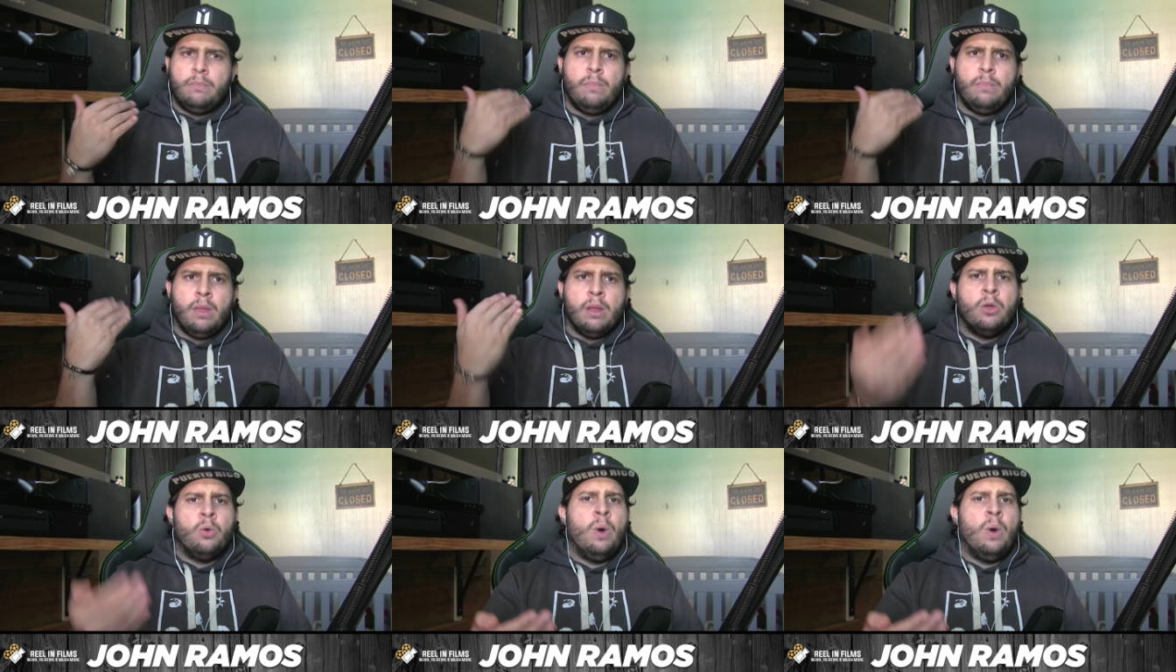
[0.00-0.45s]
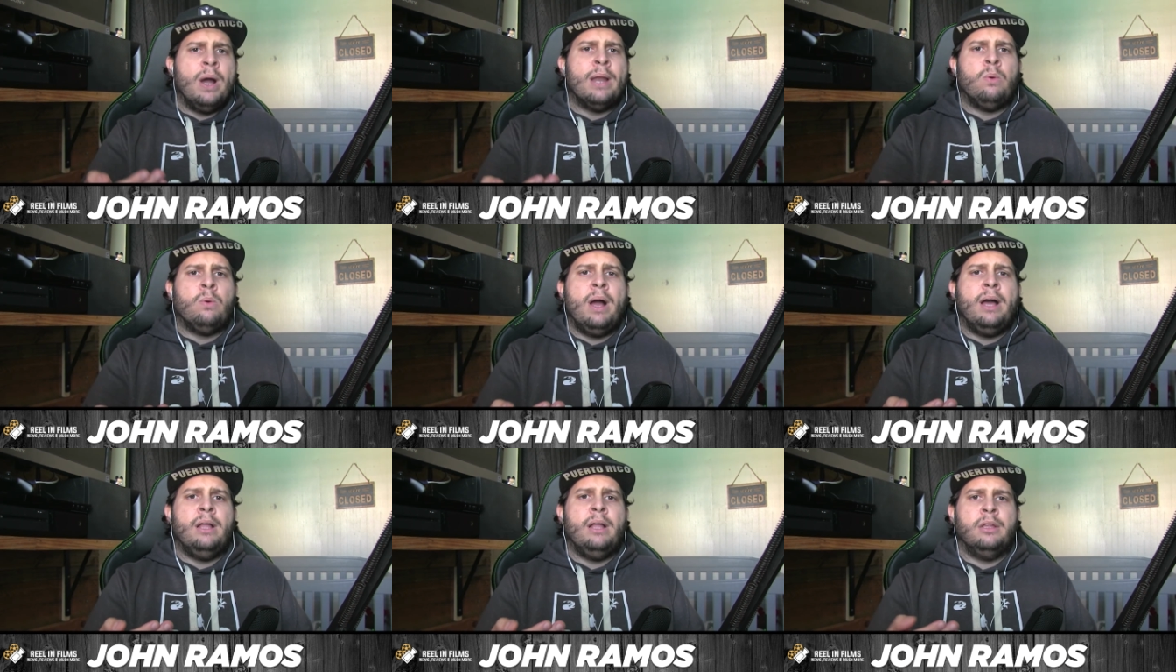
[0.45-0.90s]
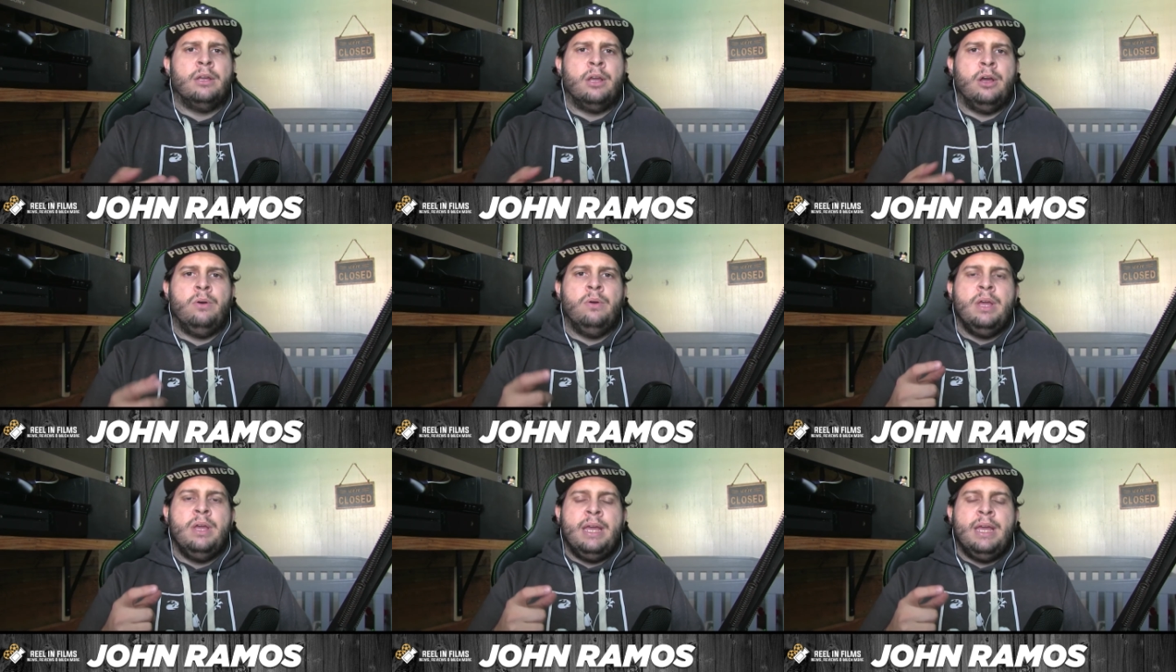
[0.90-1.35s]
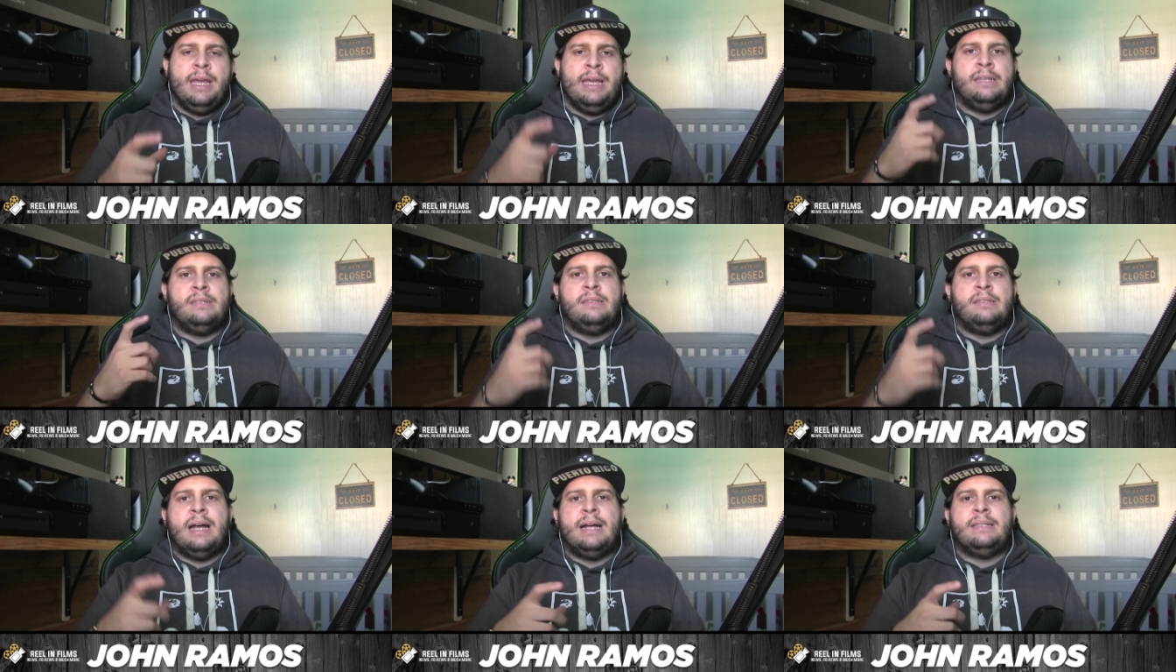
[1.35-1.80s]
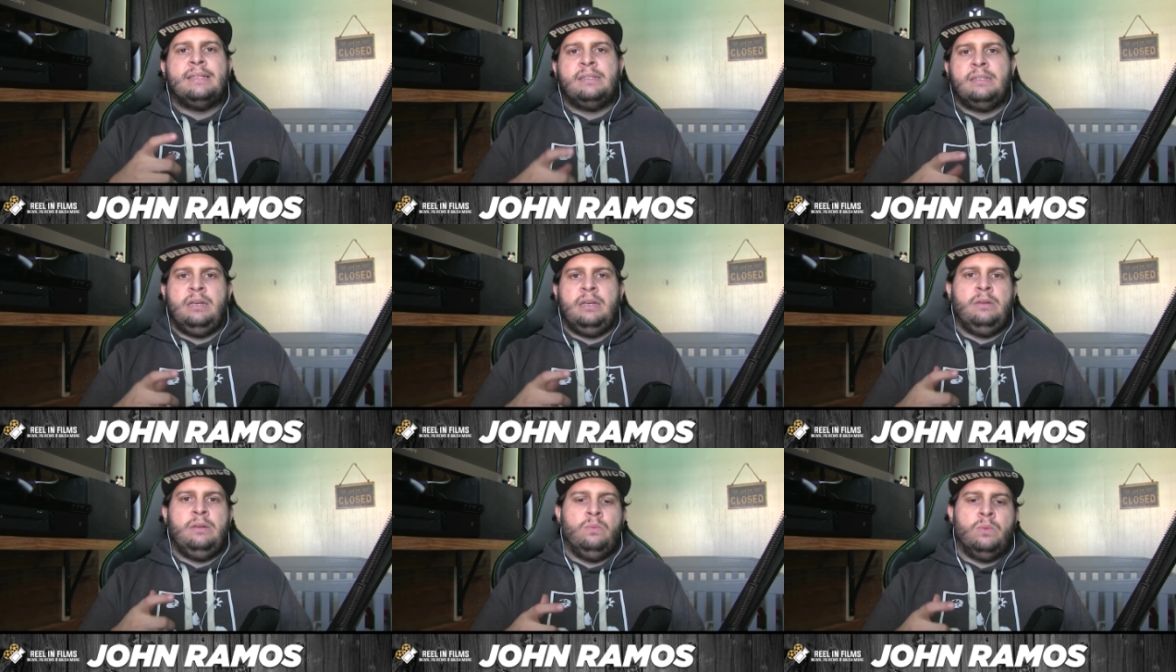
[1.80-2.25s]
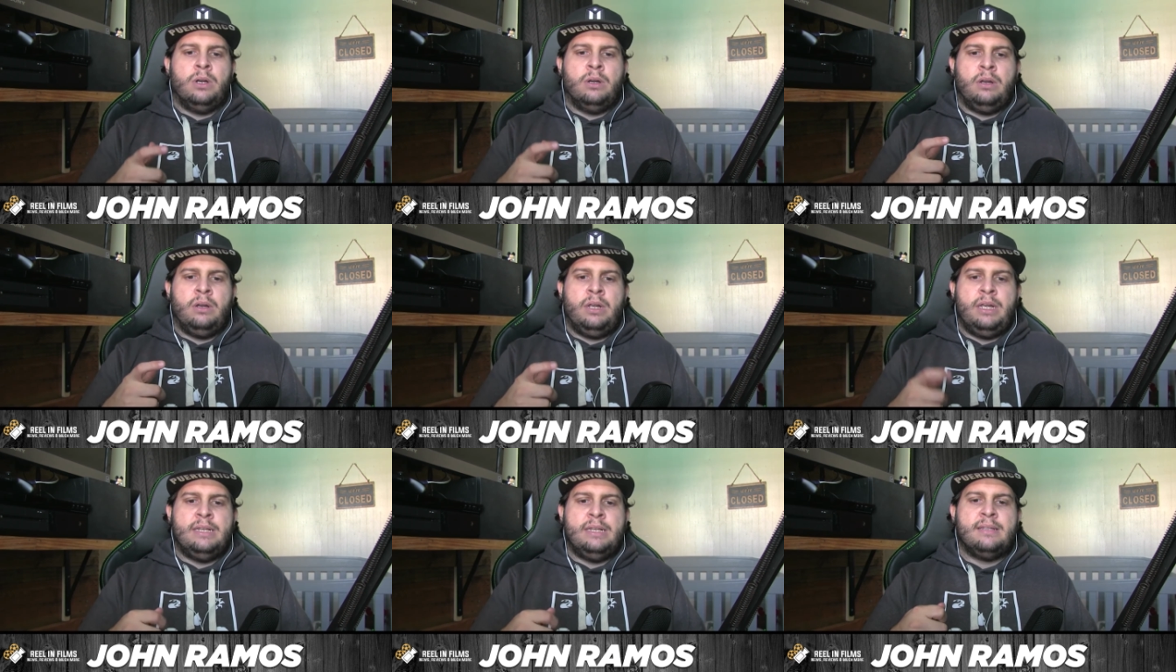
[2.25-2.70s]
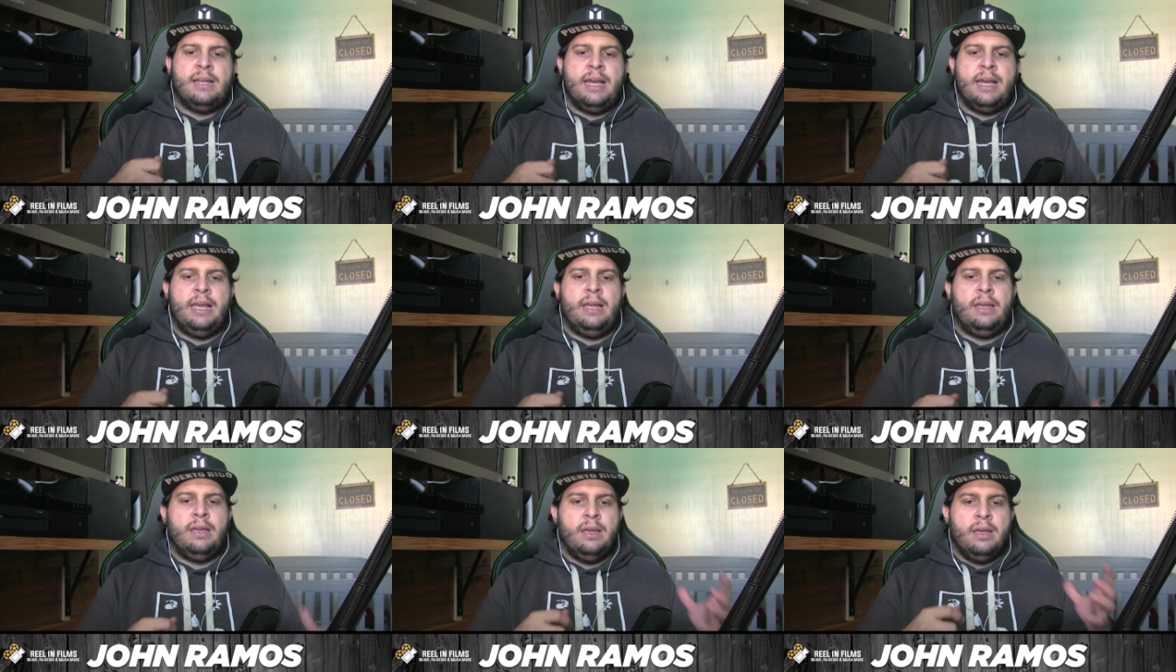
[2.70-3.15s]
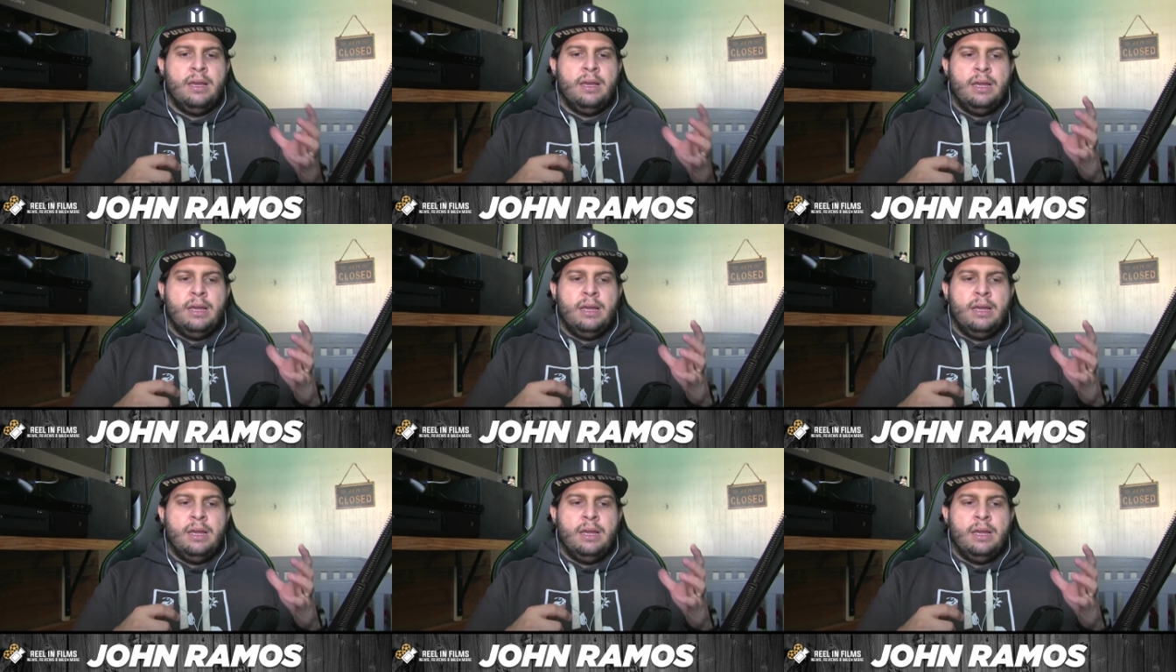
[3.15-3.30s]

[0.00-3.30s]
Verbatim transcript: quite a while ago, is that scene where he's like,